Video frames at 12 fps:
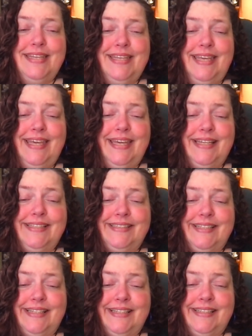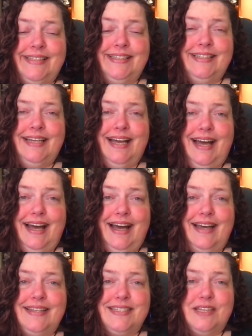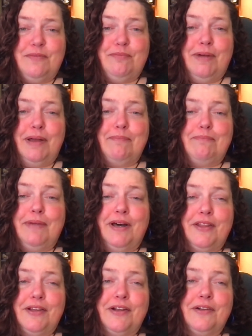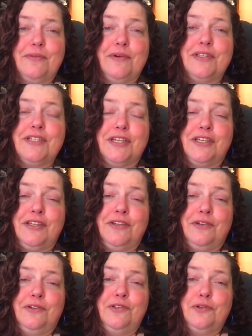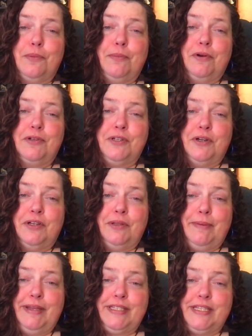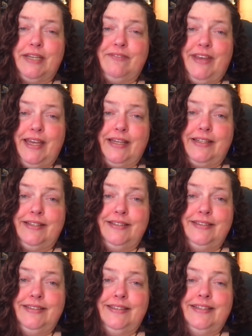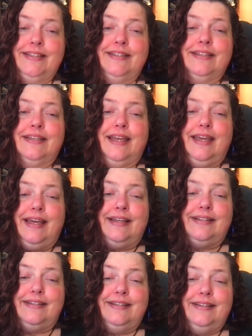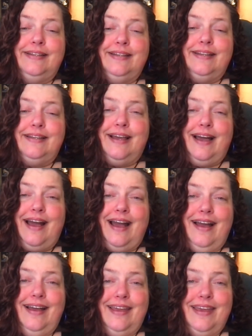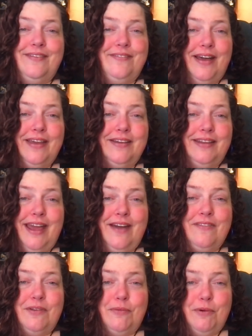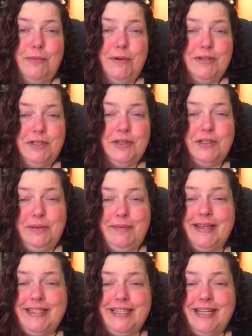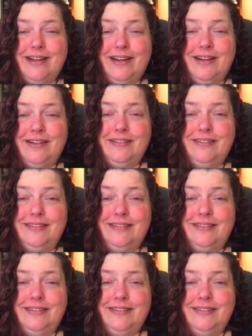And I said my mother was a huge Roberto Clemente fan. And if I could have the Roberto Clemente card,